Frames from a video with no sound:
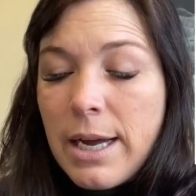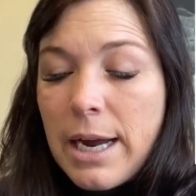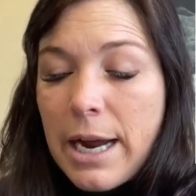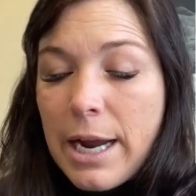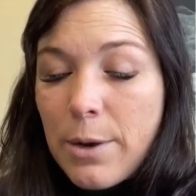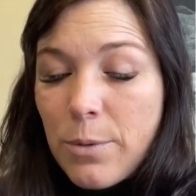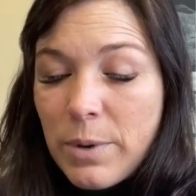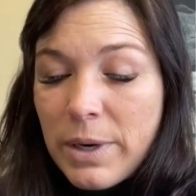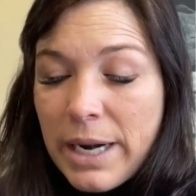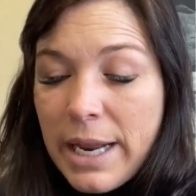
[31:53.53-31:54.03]

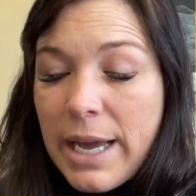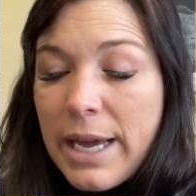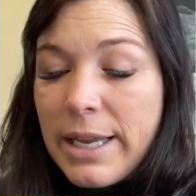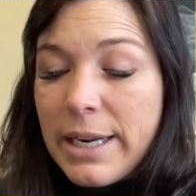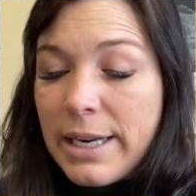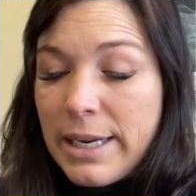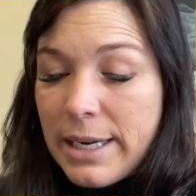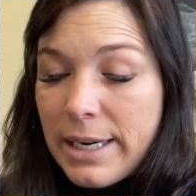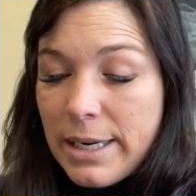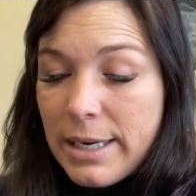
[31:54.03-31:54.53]
I went ahead
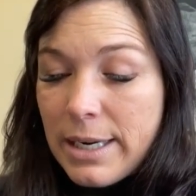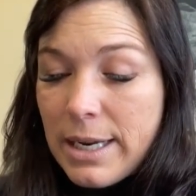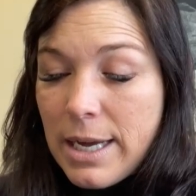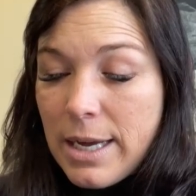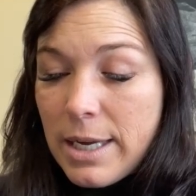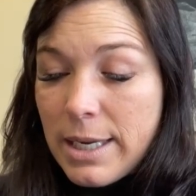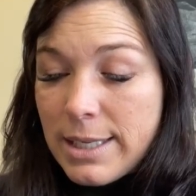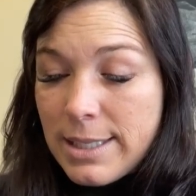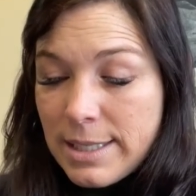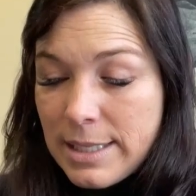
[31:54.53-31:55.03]
and
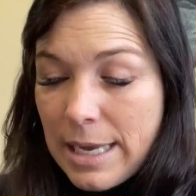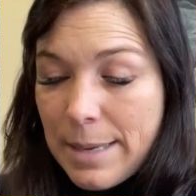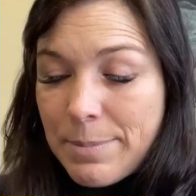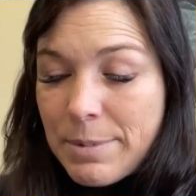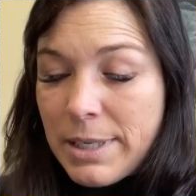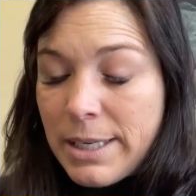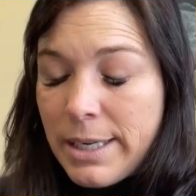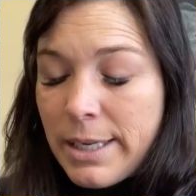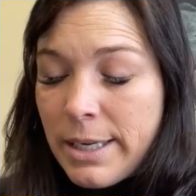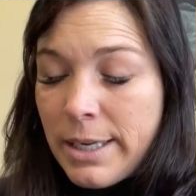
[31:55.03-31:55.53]

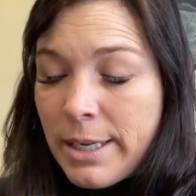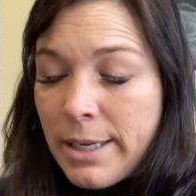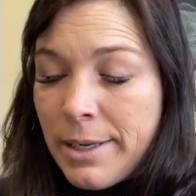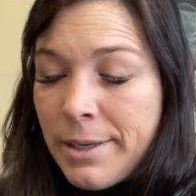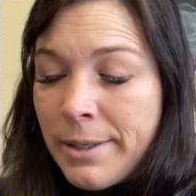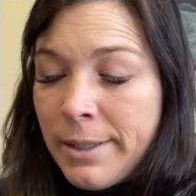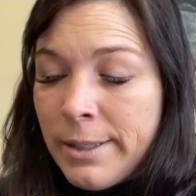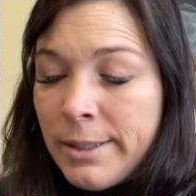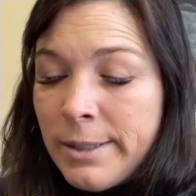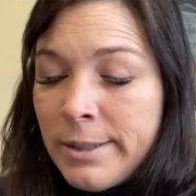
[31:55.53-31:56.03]
accepted it.
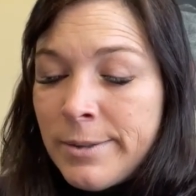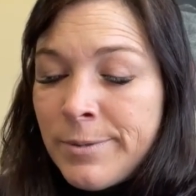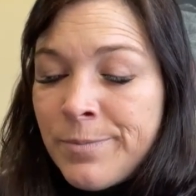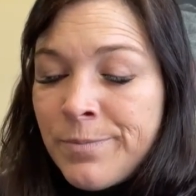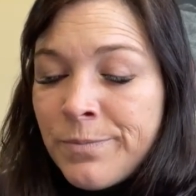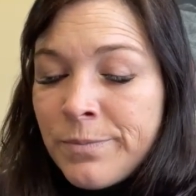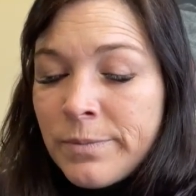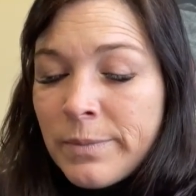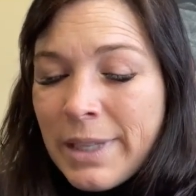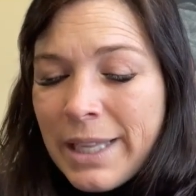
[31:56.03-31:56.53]

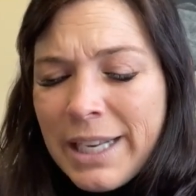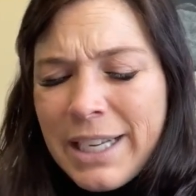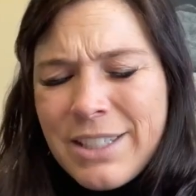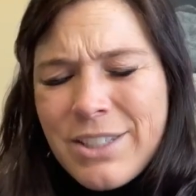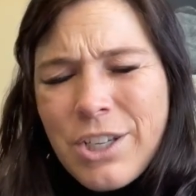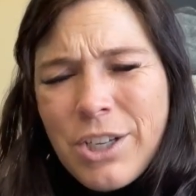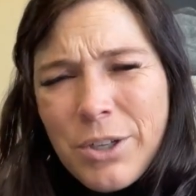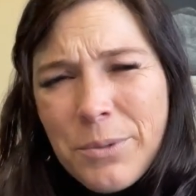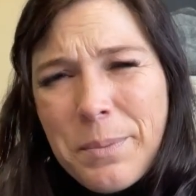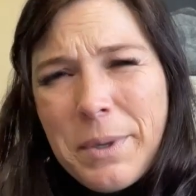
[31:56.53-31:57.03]
And it
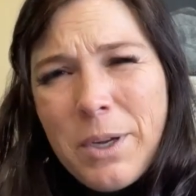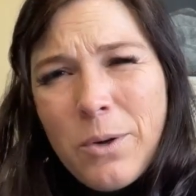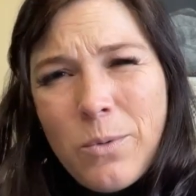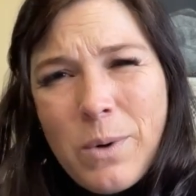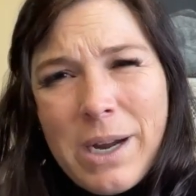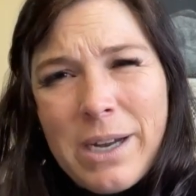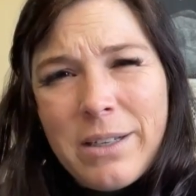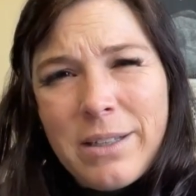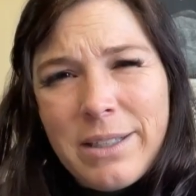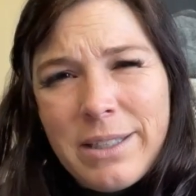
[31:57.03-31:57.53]
took me a
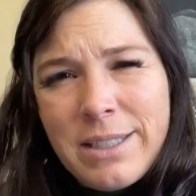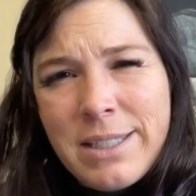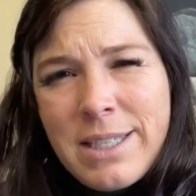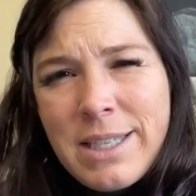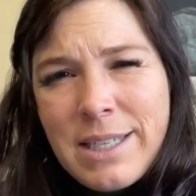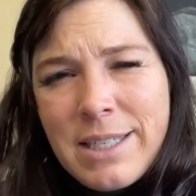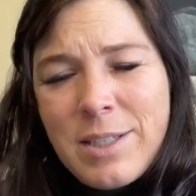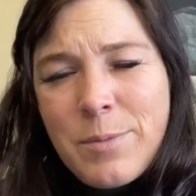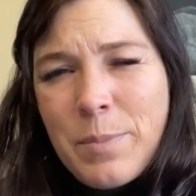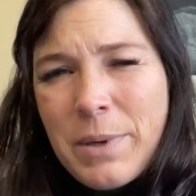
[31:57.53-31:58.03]
while to list
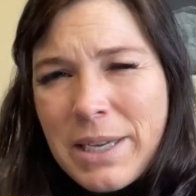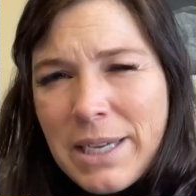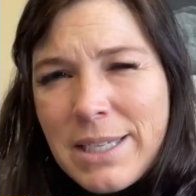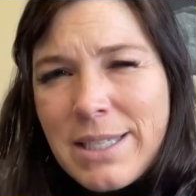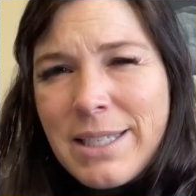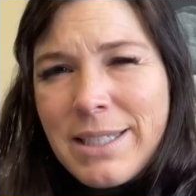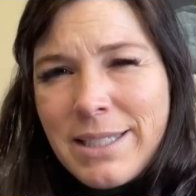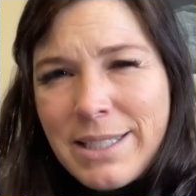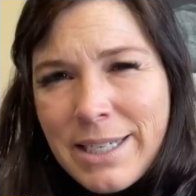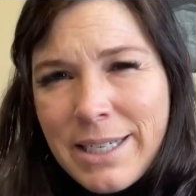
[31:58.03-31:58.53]
this
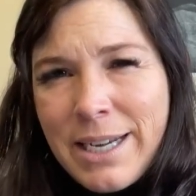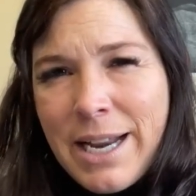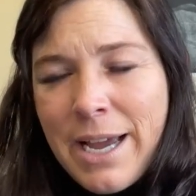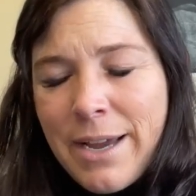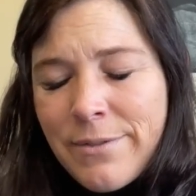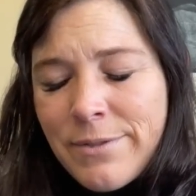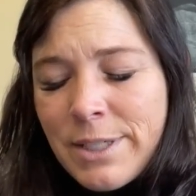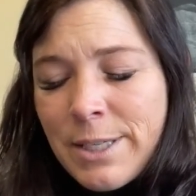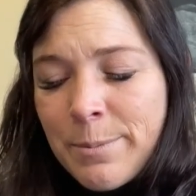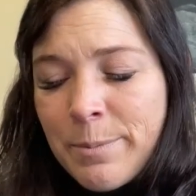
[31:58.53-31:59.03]
because it did
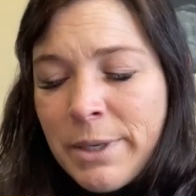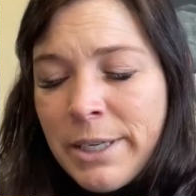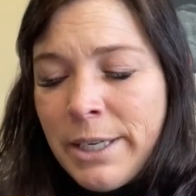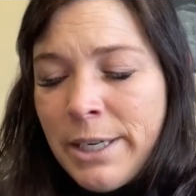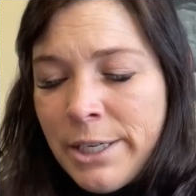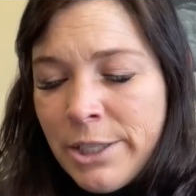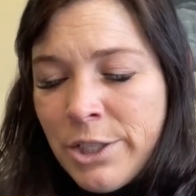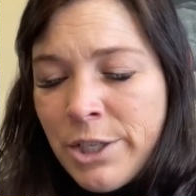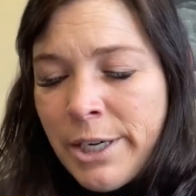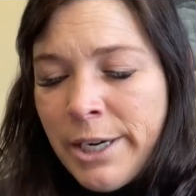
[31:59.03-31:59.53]
have some
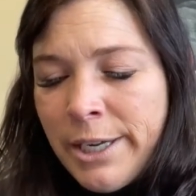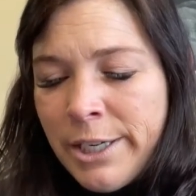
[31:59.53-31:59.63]
condition